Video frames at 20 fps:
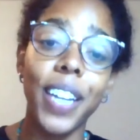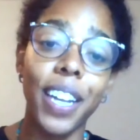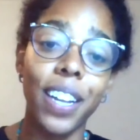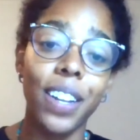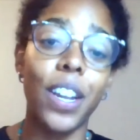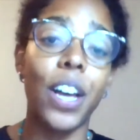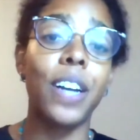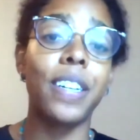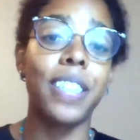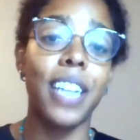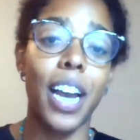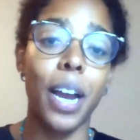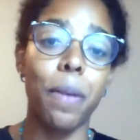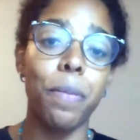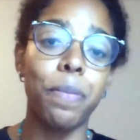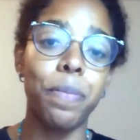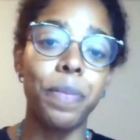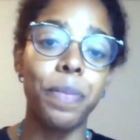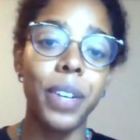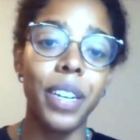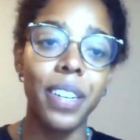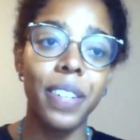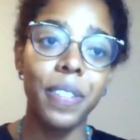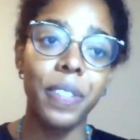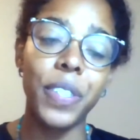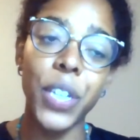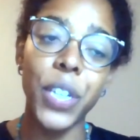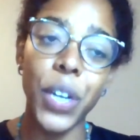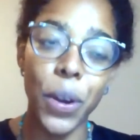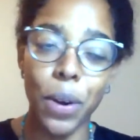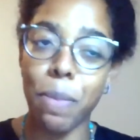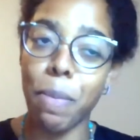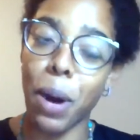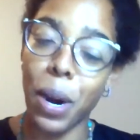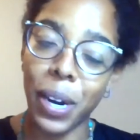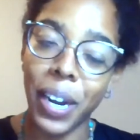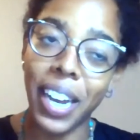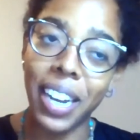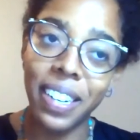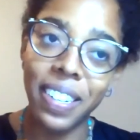a really long time to go to
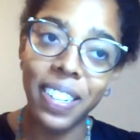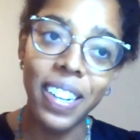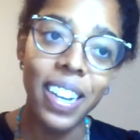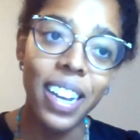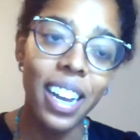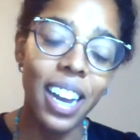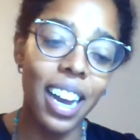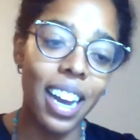market.